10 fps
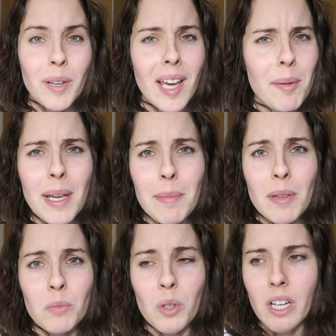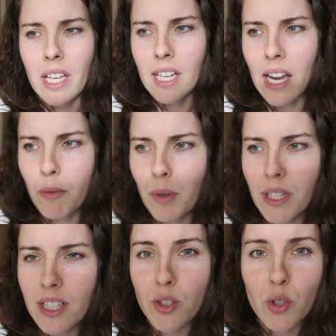when I wake up in the morning, I
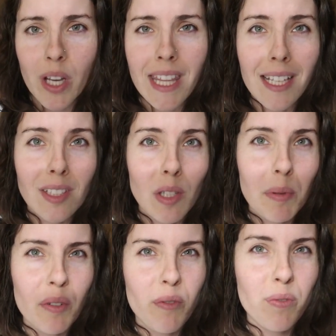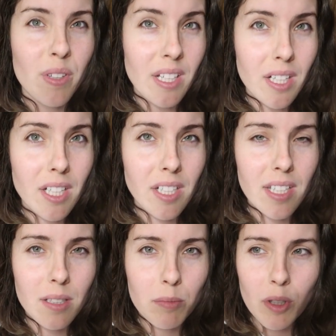really enjoy that little bit of fear
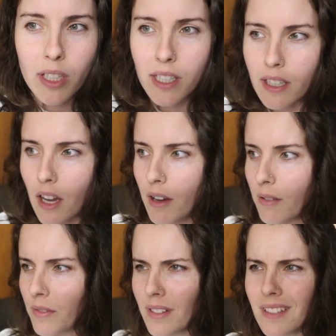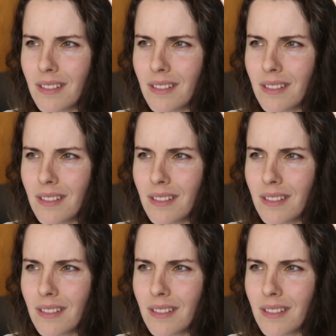in the morning of